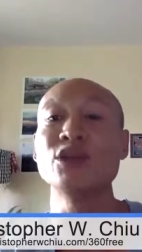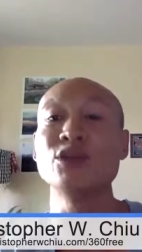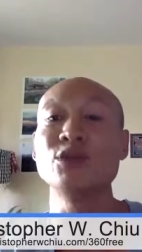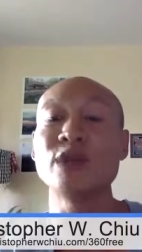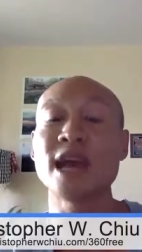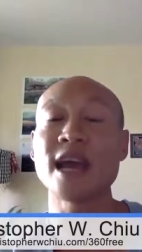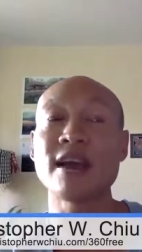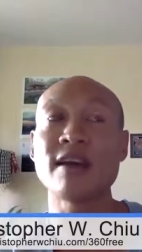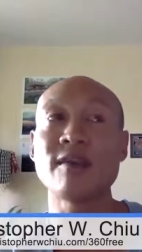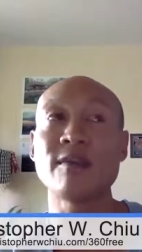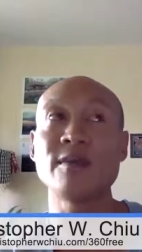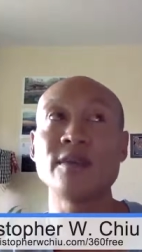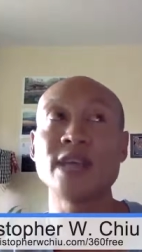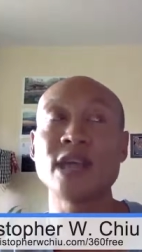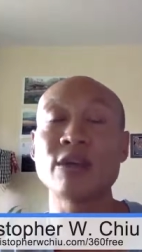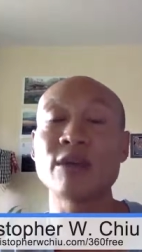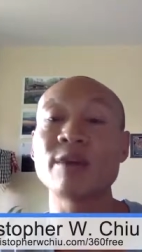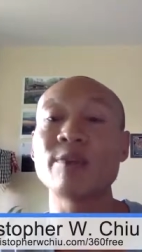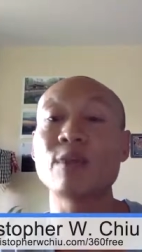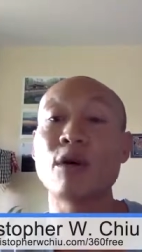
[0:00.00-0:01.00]
You have
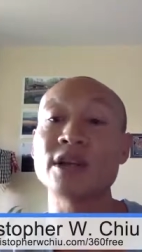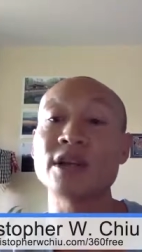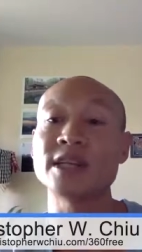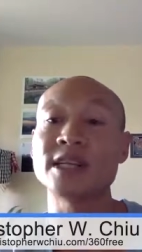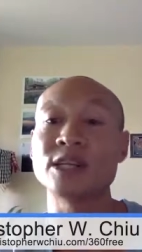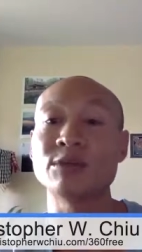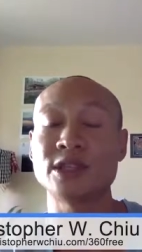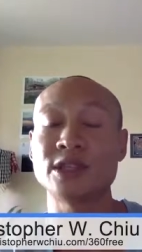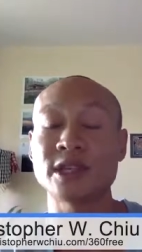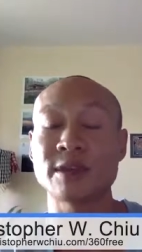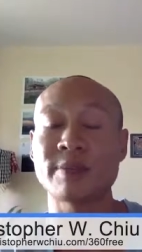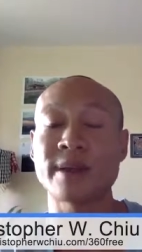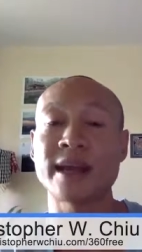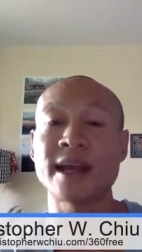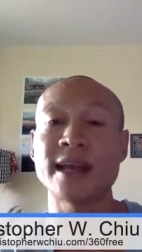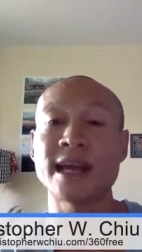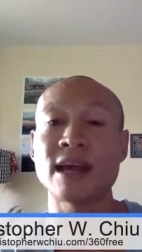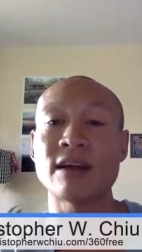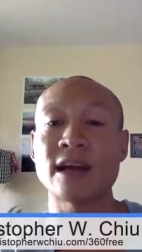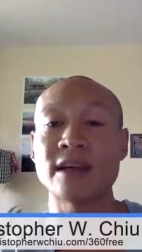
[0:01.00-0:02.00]
year-end bonuses which get
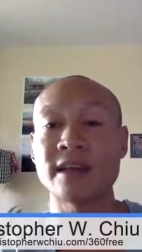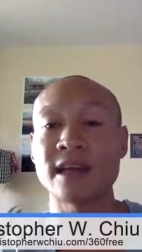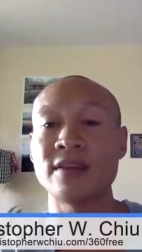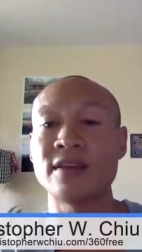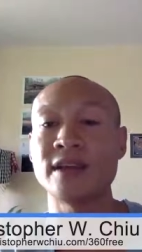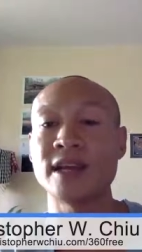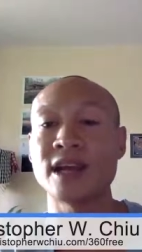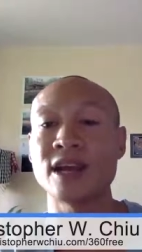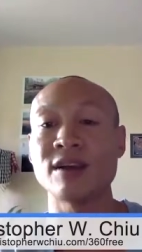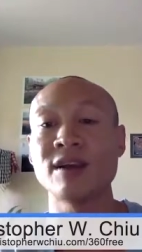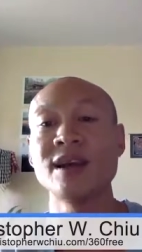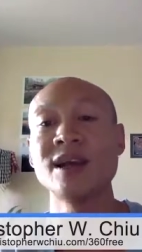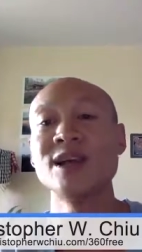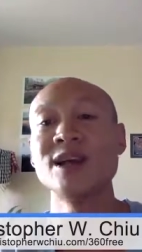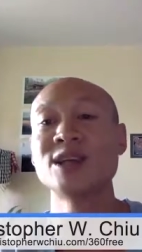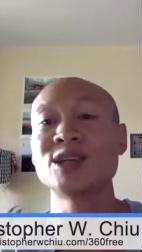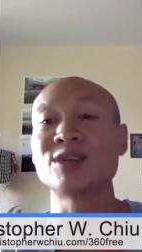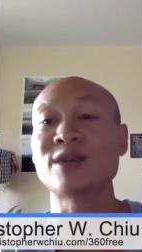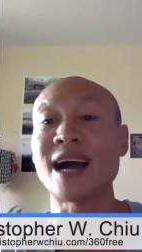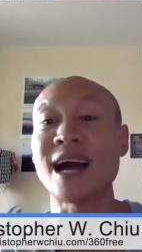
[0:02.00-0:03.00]
paid out at the end of the year.
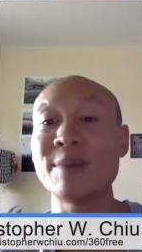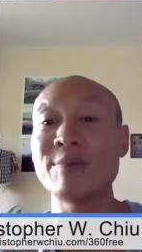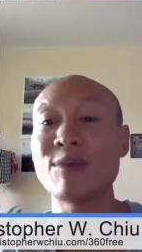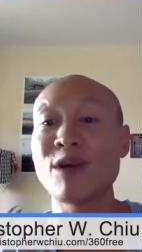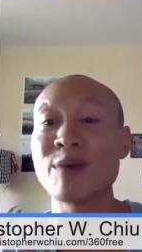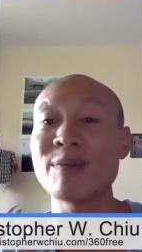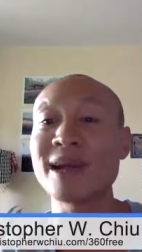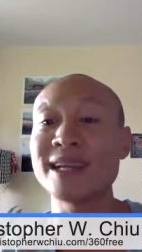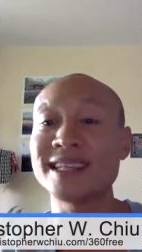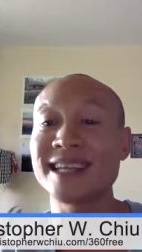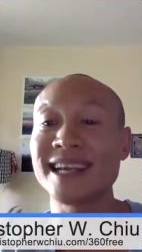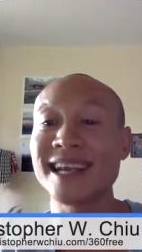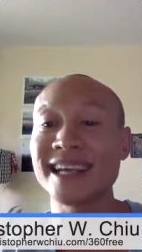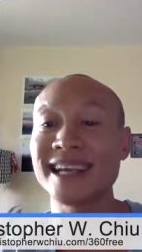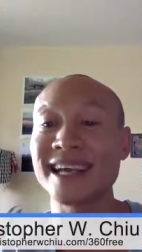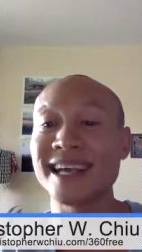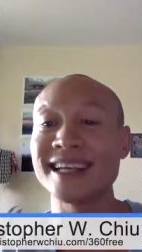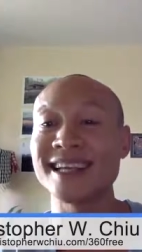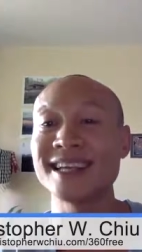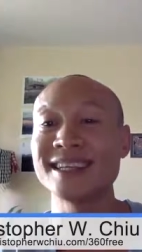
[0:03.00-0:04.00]
So I bought my
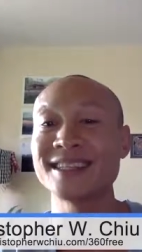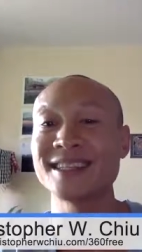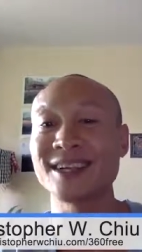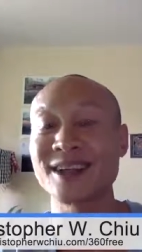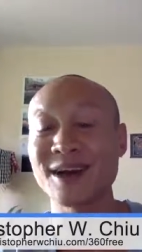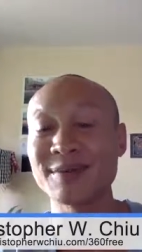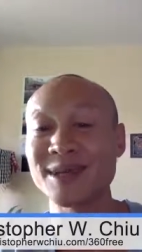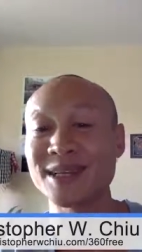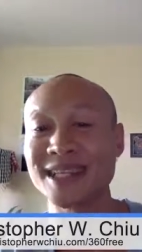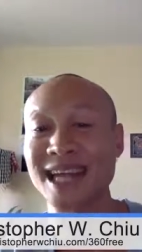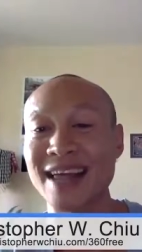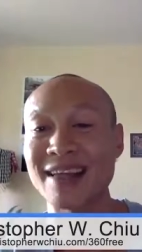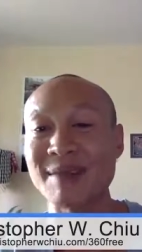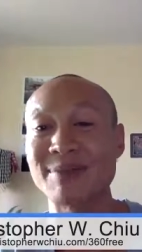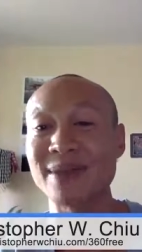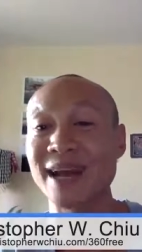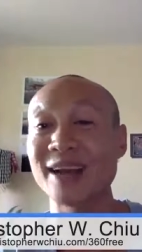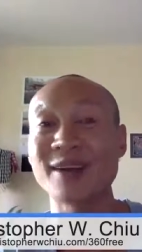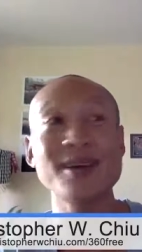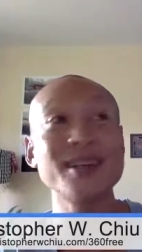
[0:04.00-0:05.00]
ticket to come to Thailand,
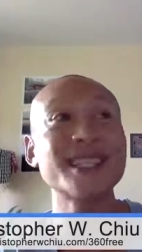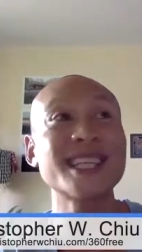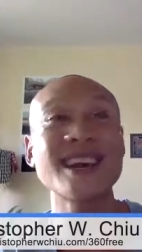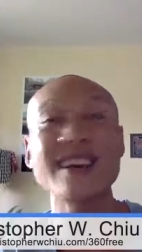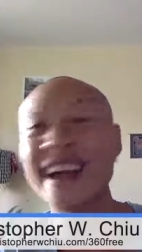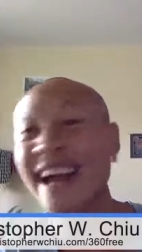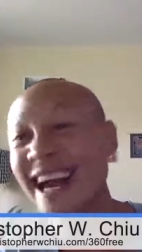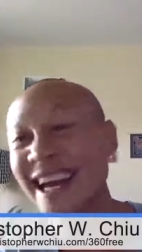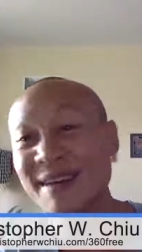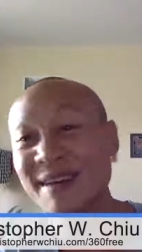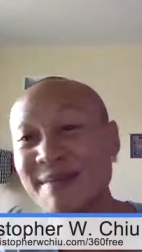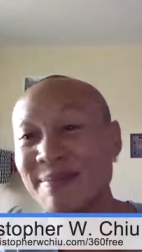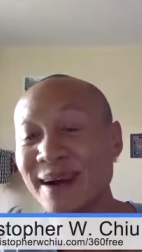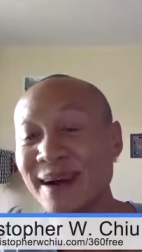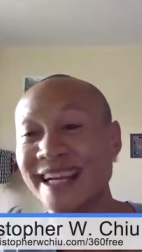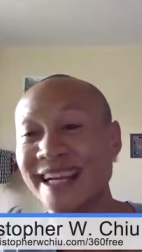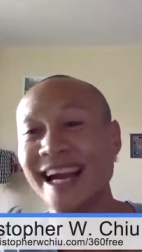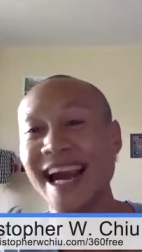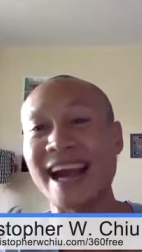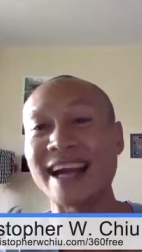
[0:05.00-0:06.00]
but I couldn't tell
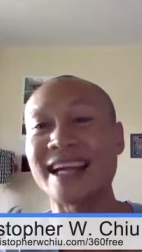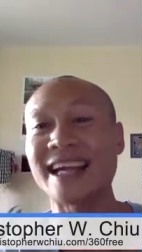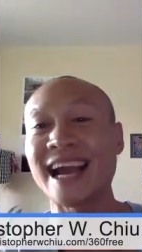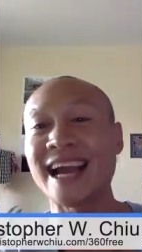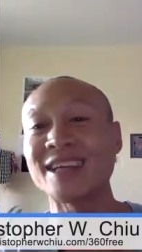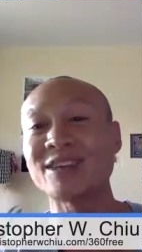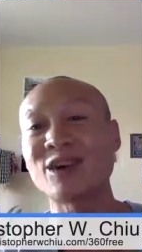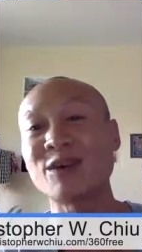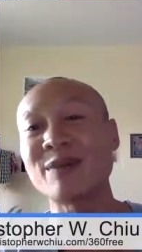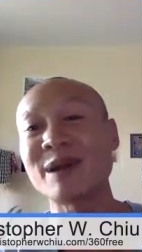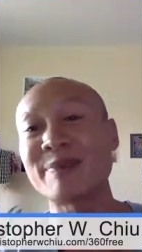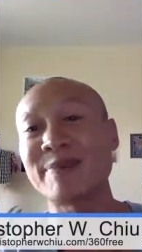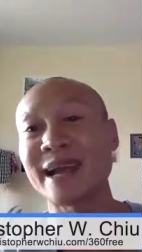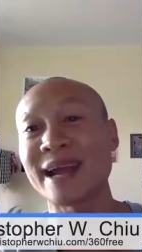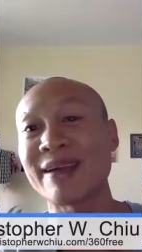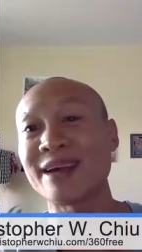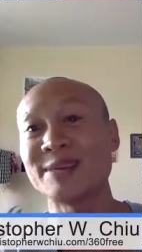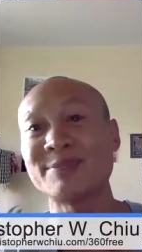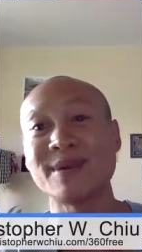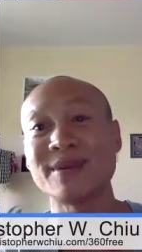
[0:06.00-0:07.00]
anybody. I, I told my
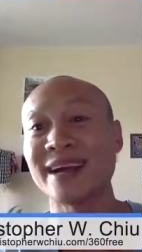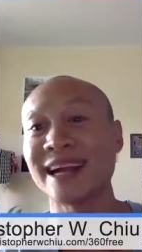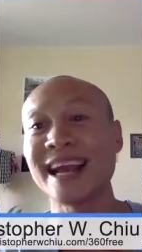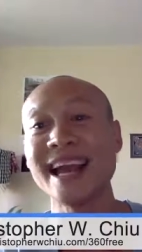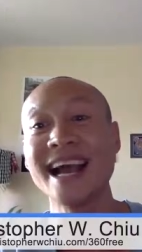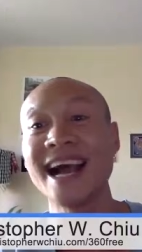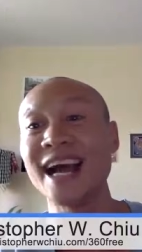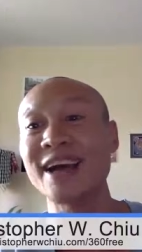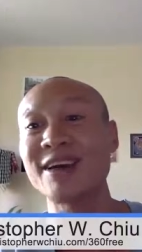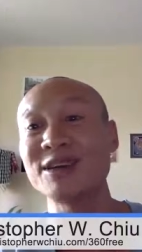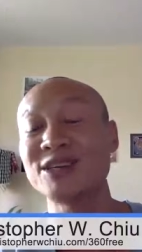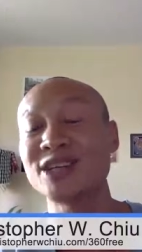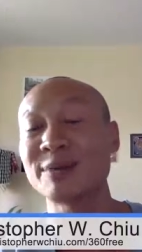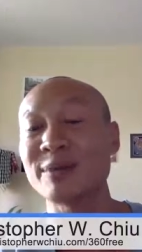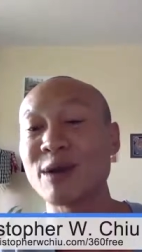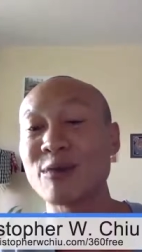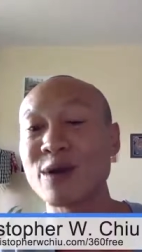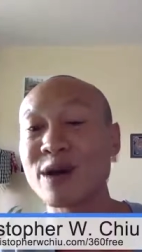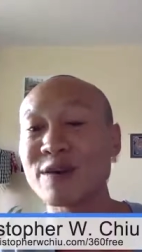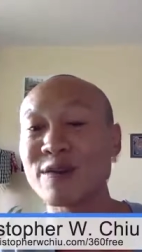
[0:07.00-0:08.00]
parents, but like I couldn't tell
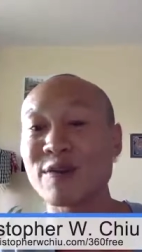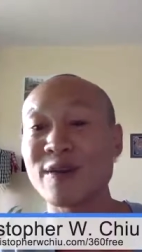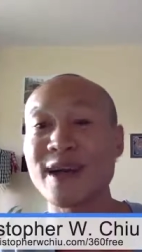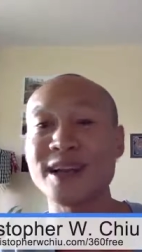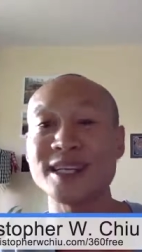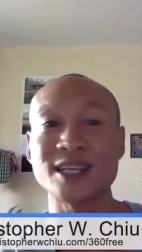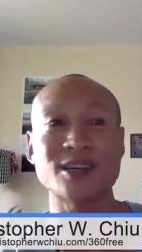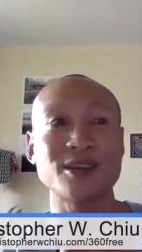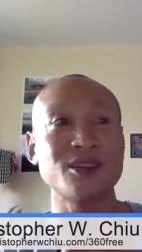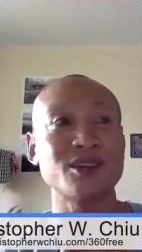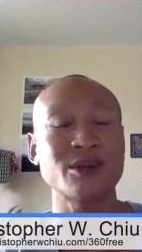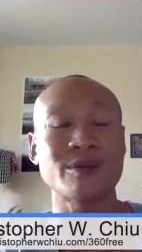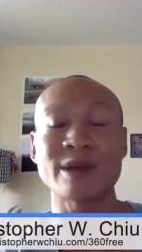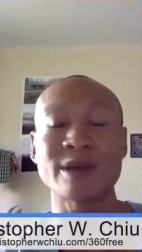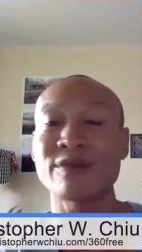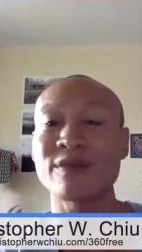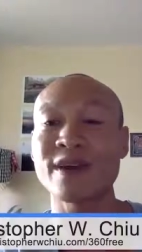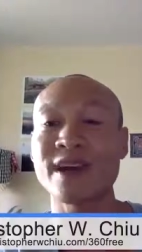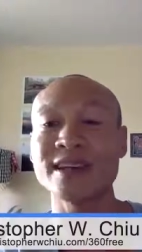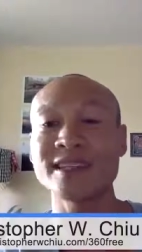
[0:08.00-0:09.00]
my work friends. I couldn't tell
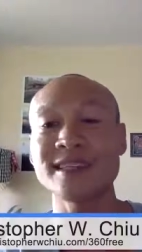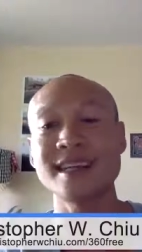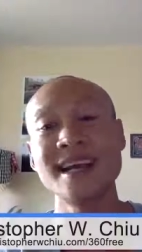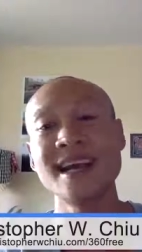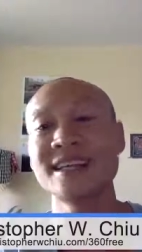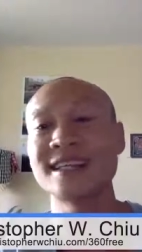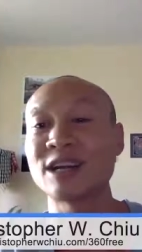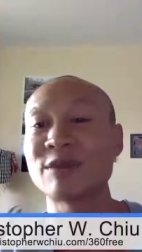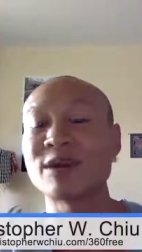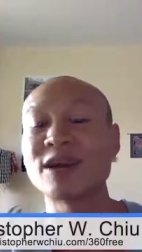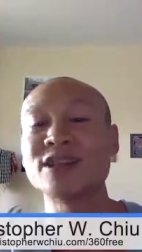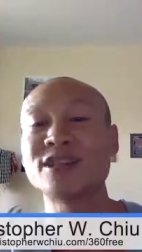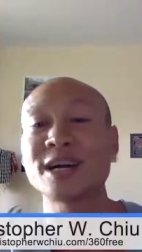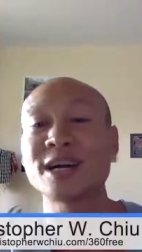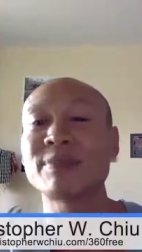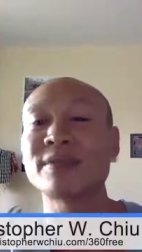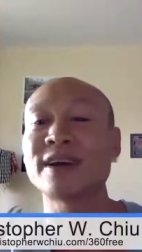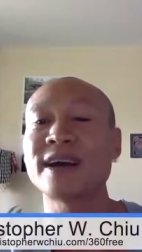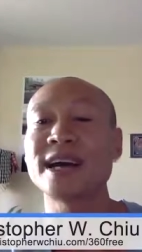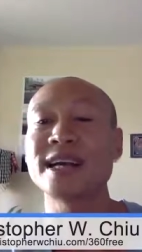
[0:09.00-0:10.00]
my friends. I didn't want to
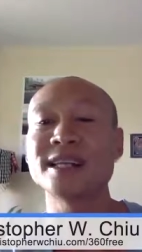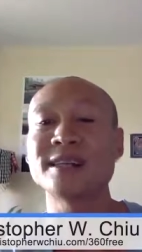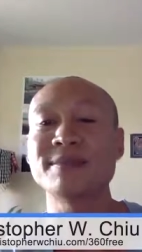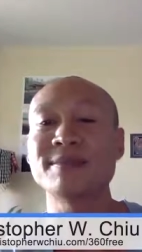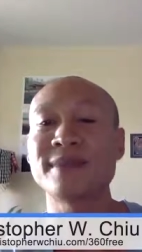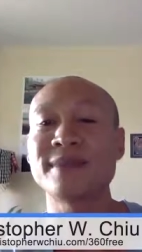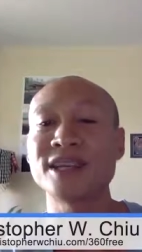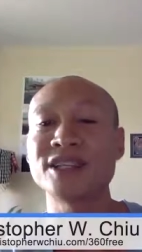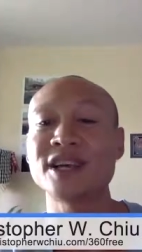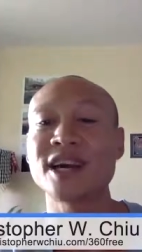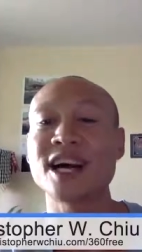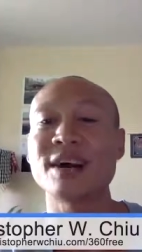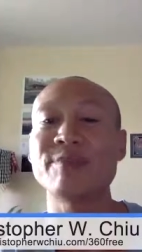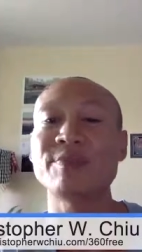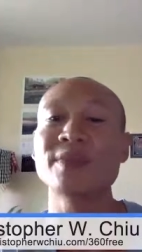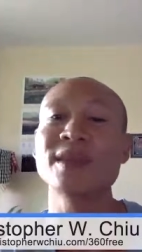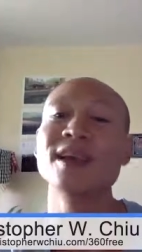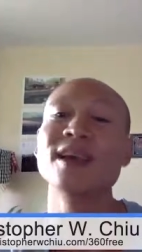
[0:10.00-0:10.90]
jeopardize my job.